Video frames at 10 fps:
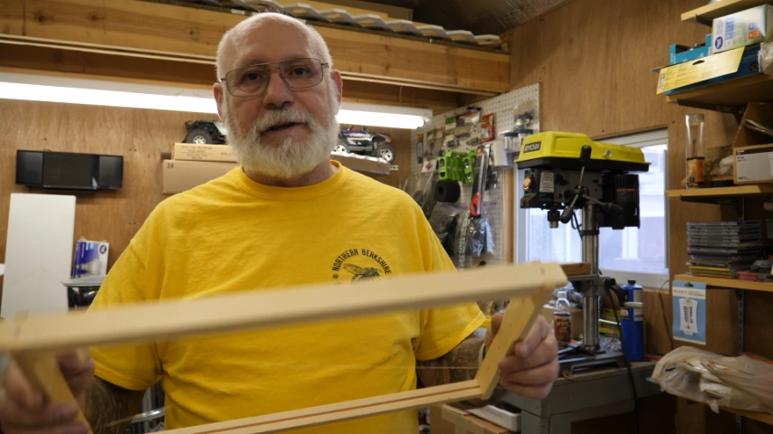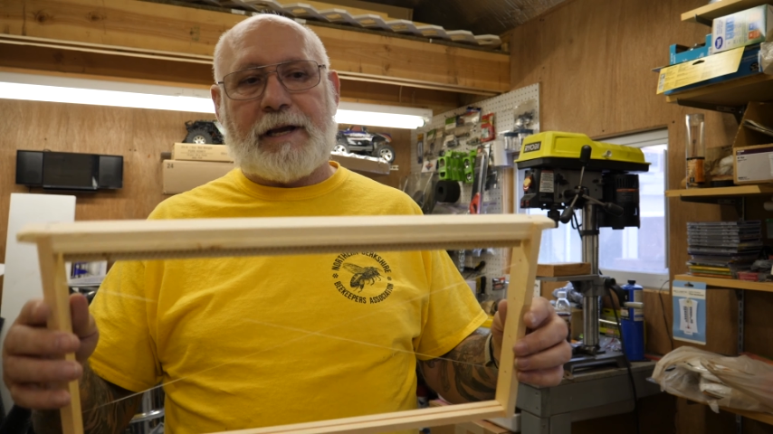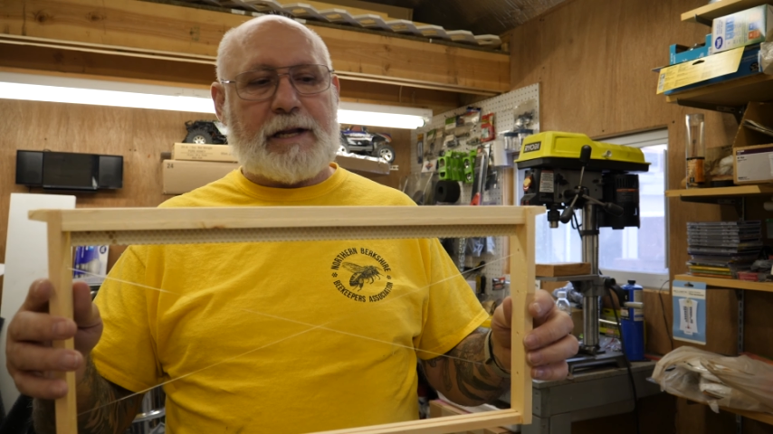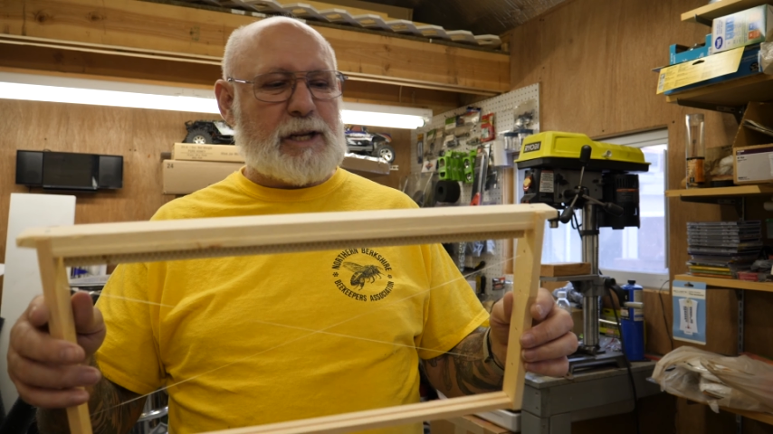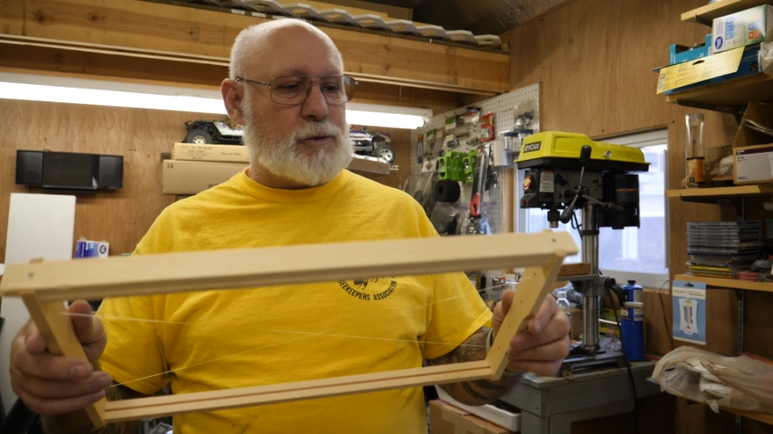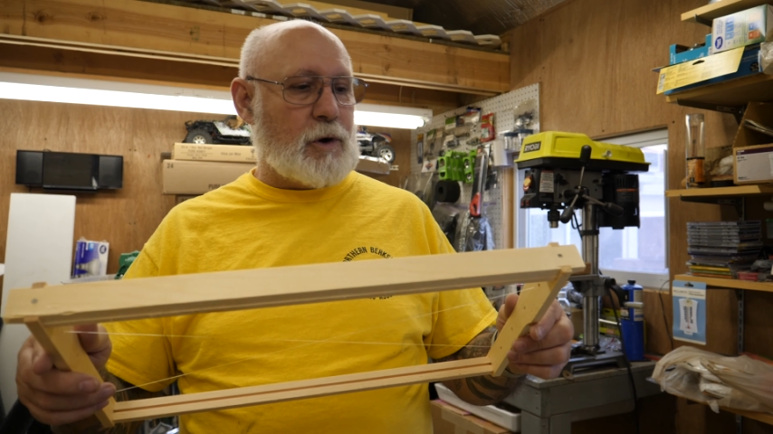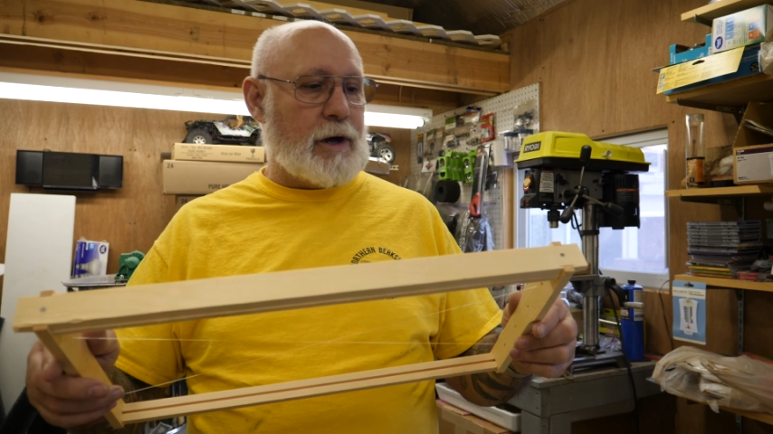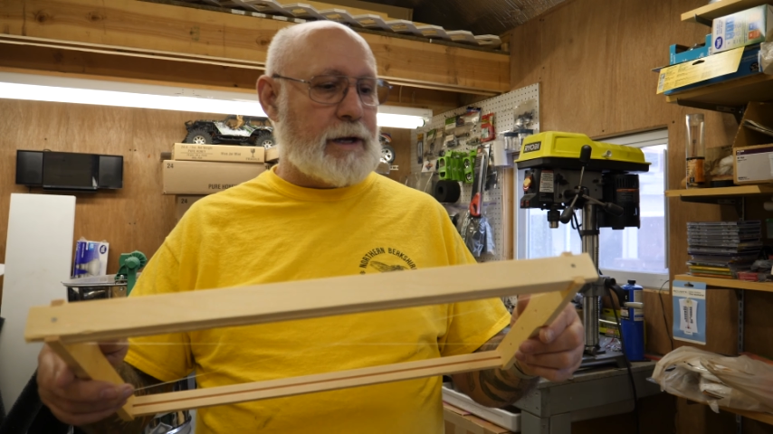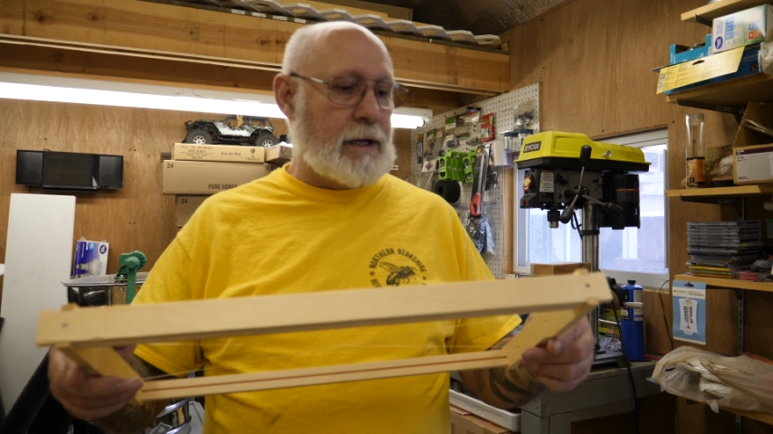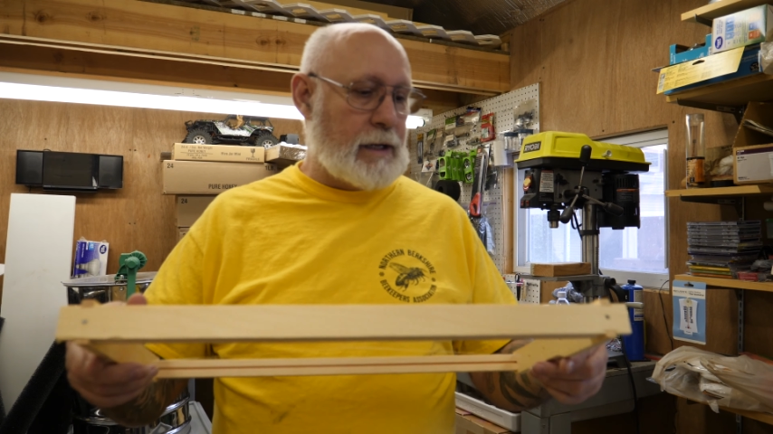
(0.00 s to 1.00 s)
in
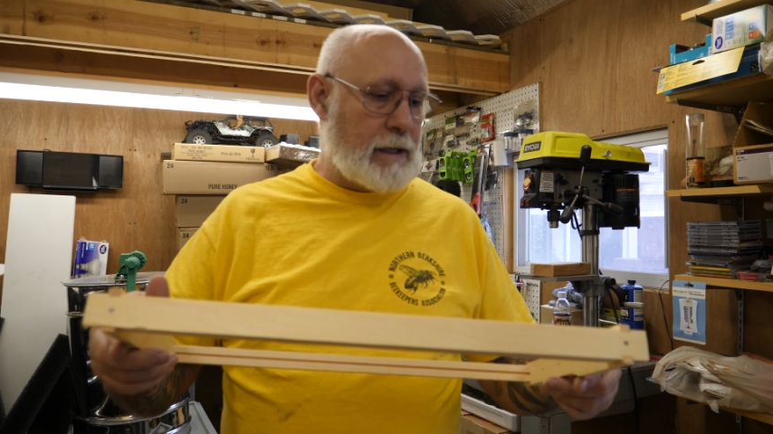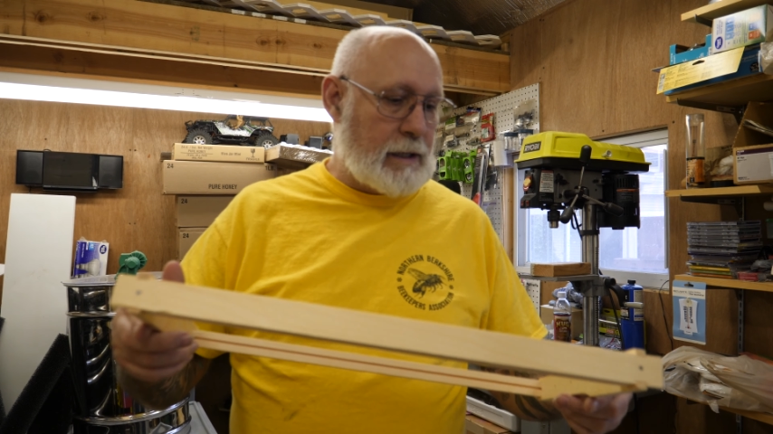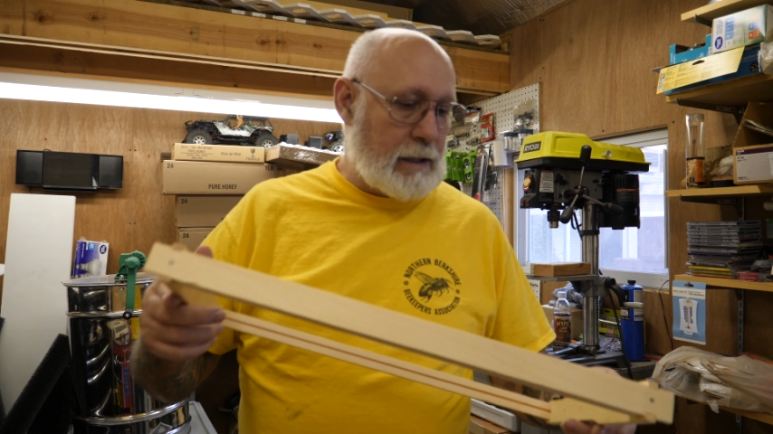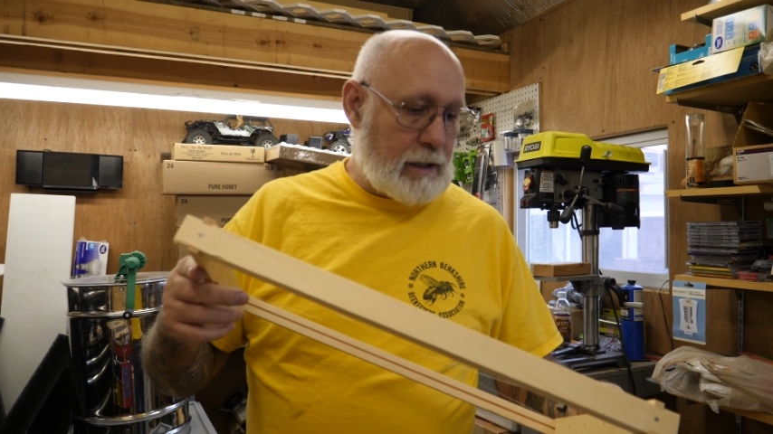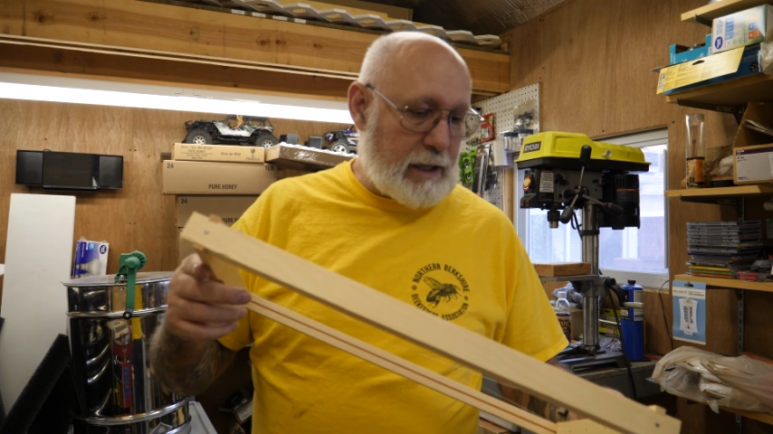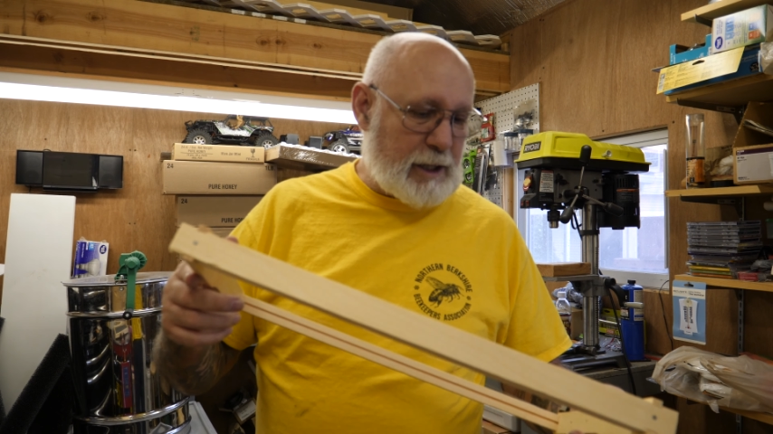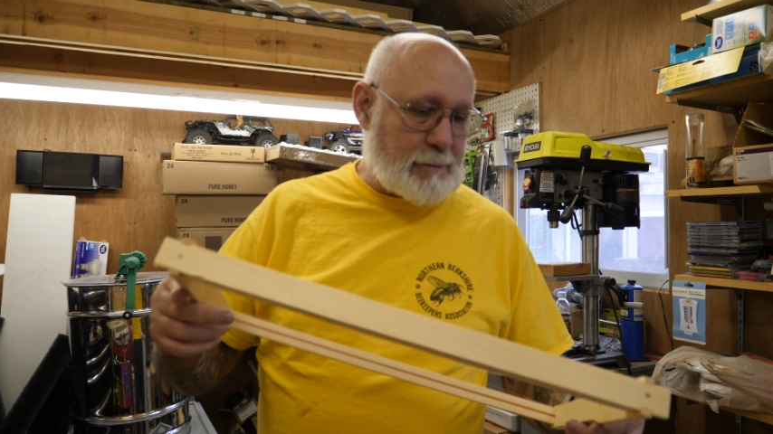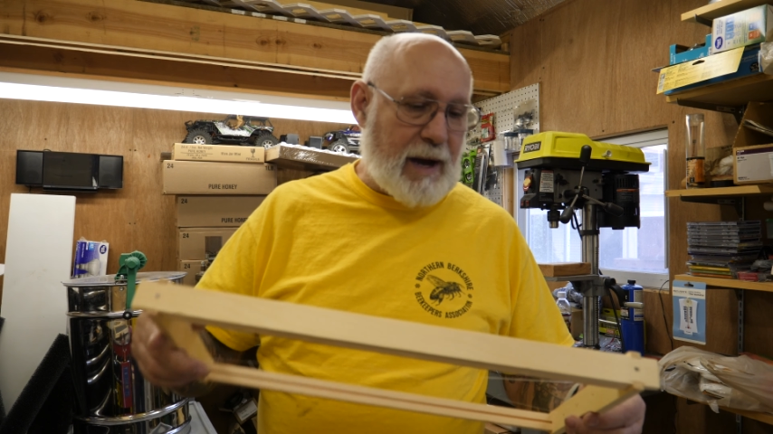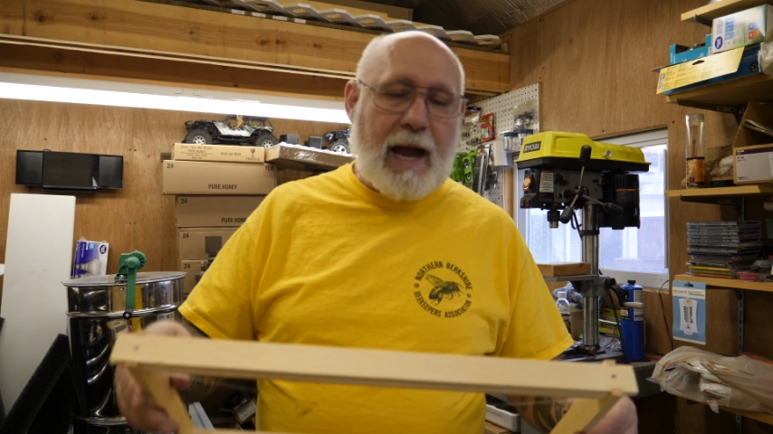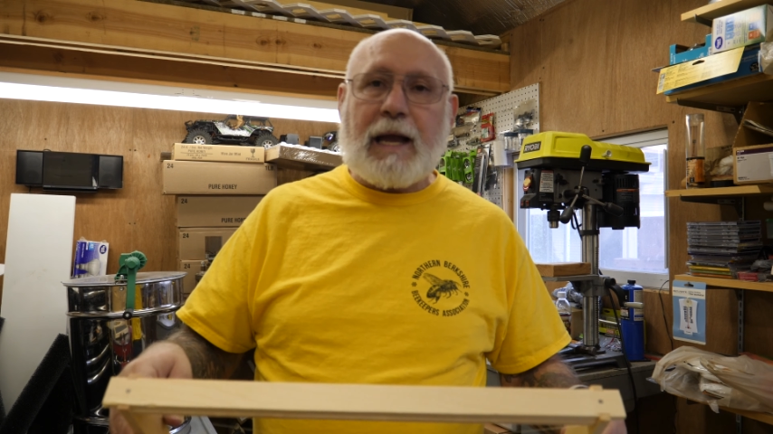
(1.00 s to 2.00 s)

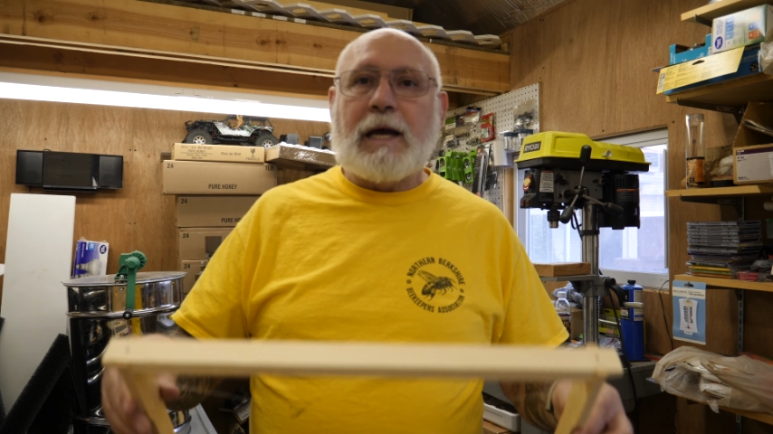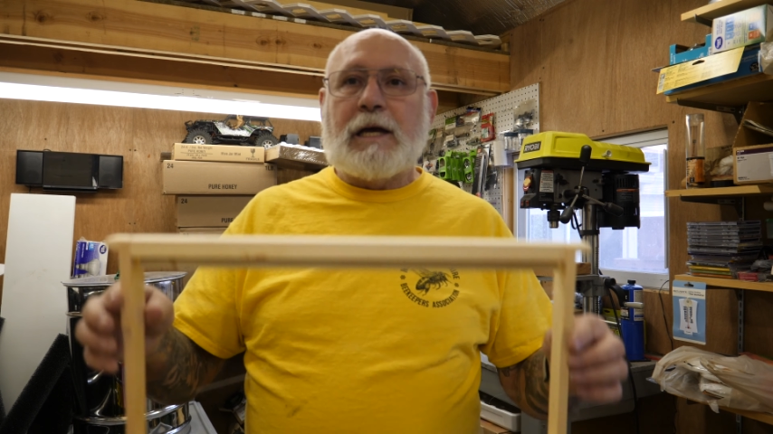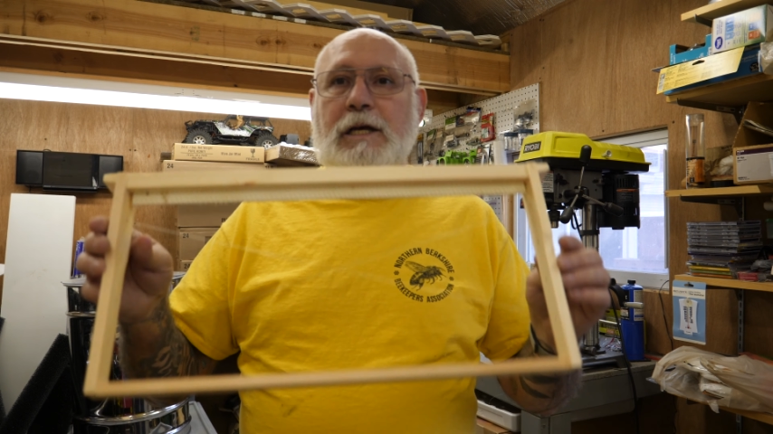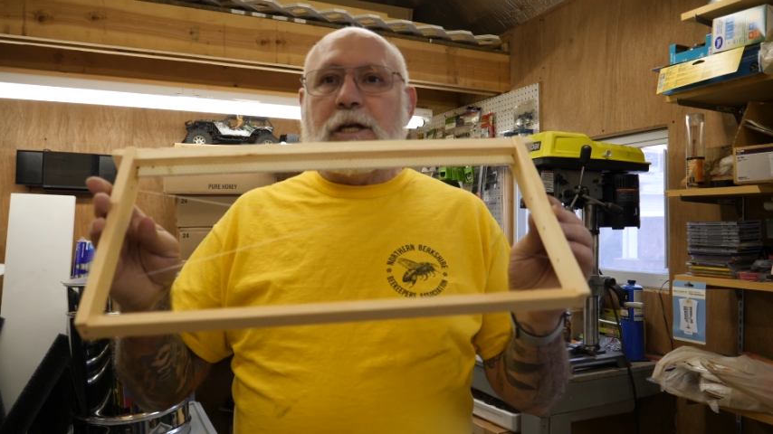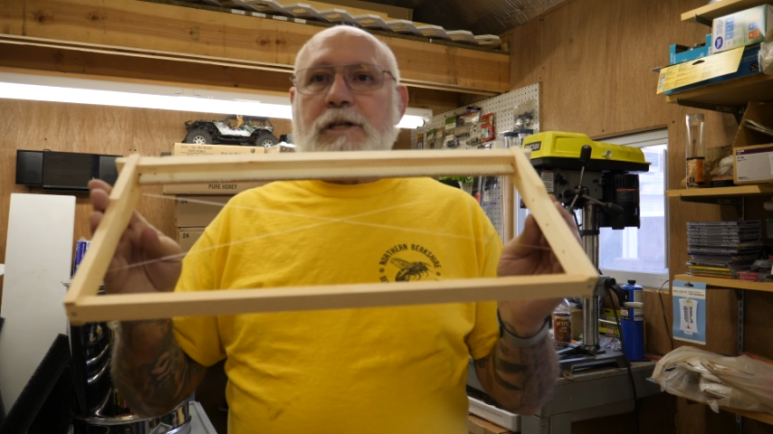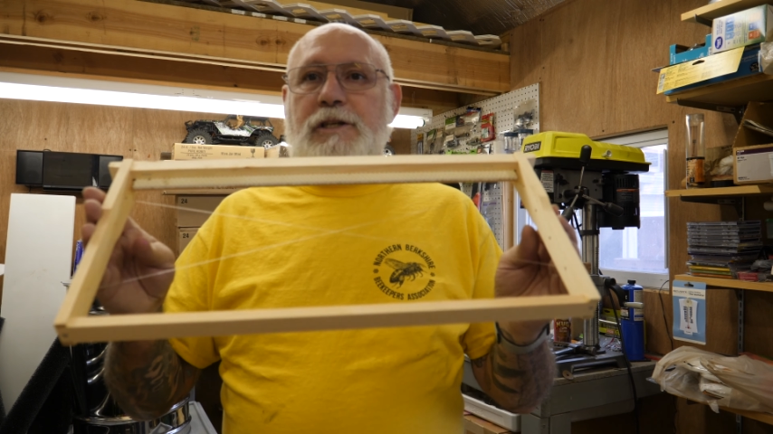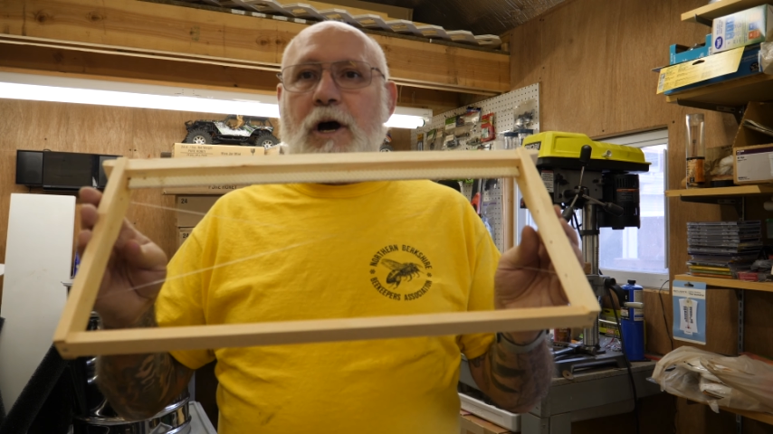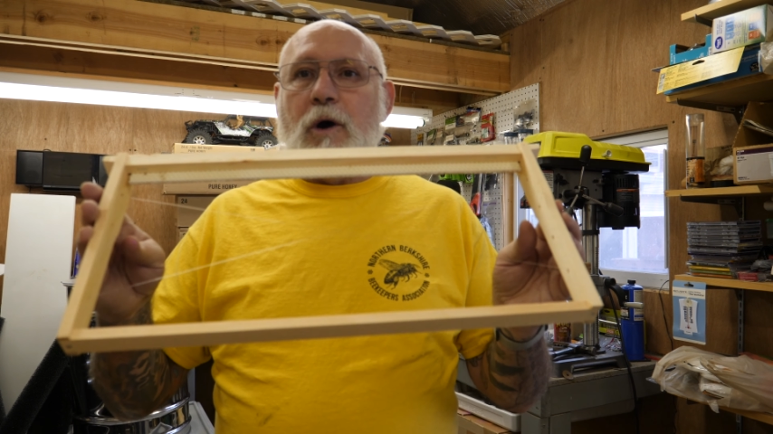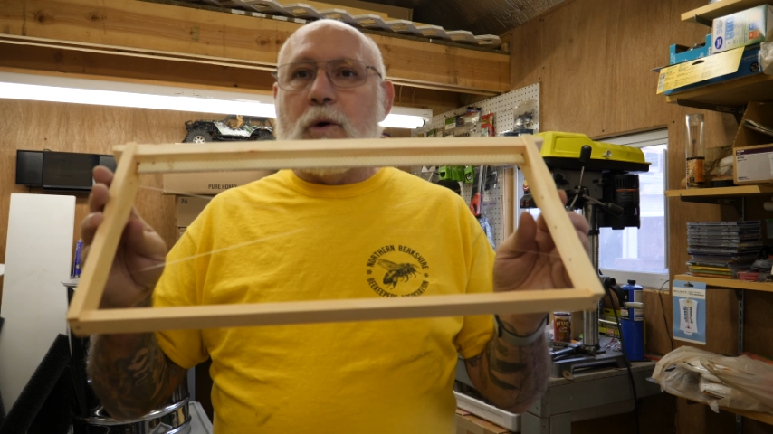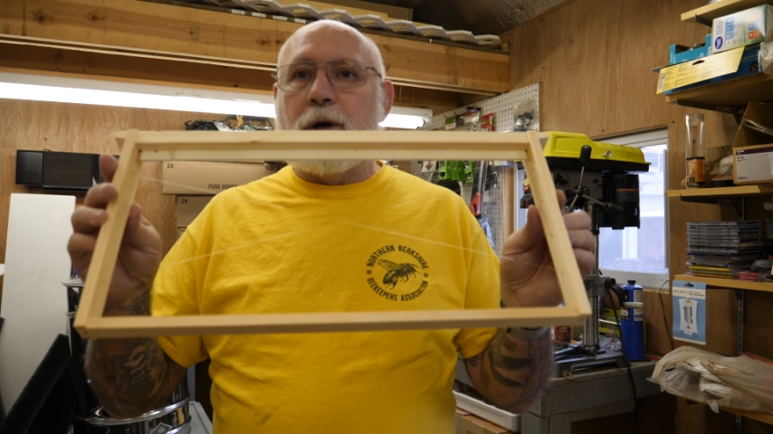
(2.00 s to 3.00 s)
each pack.
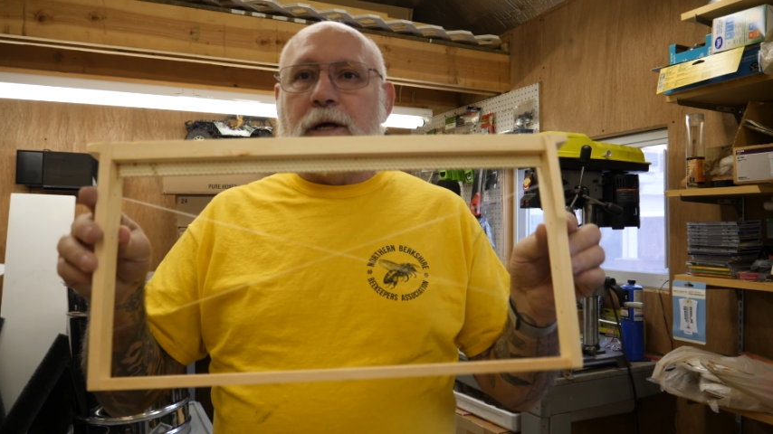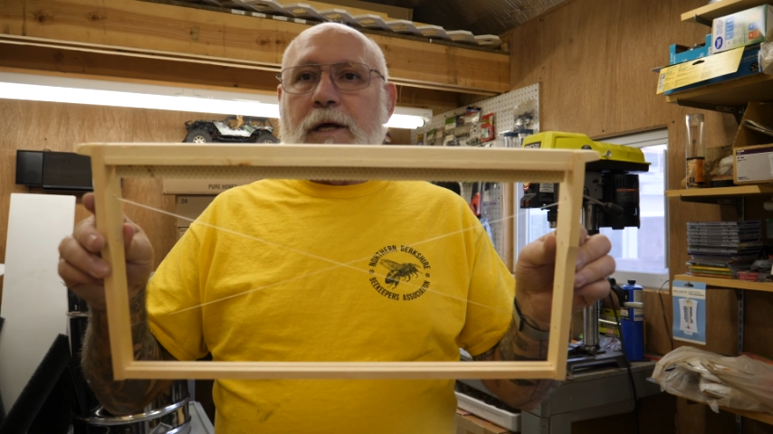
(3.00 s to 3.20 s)
So